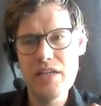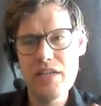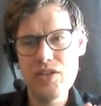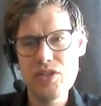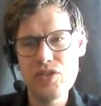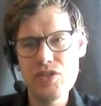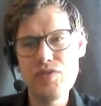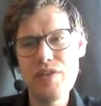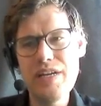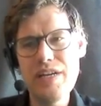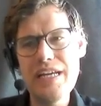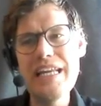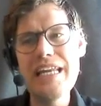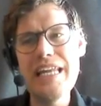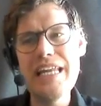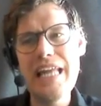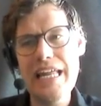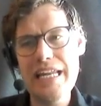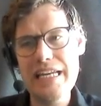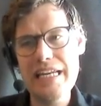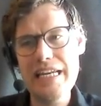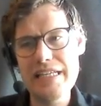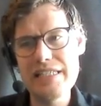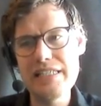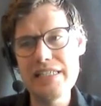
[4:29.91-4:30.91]
doesn't really
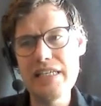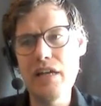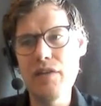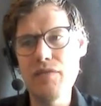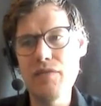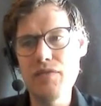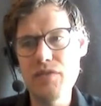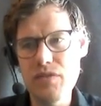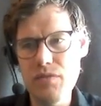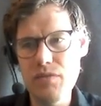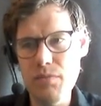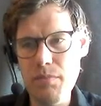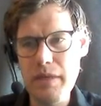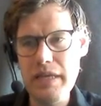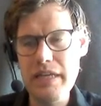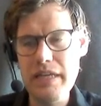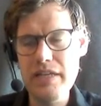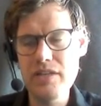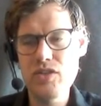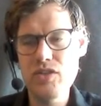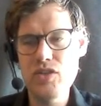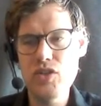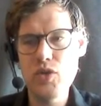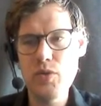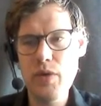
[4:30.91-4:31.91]
lend itself to
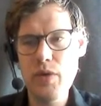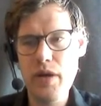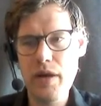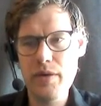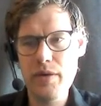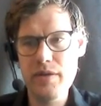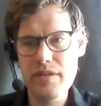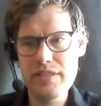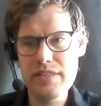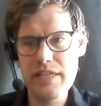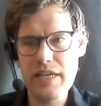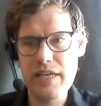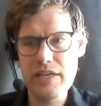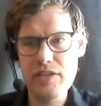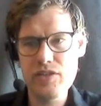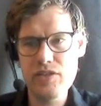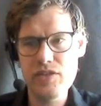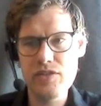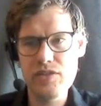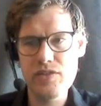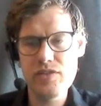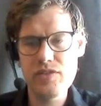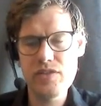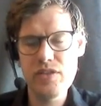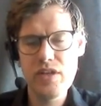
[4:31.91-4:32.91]
big 2-hour
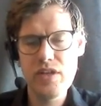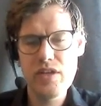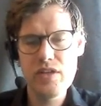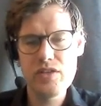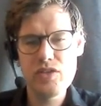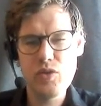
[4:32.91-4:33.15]
sessions.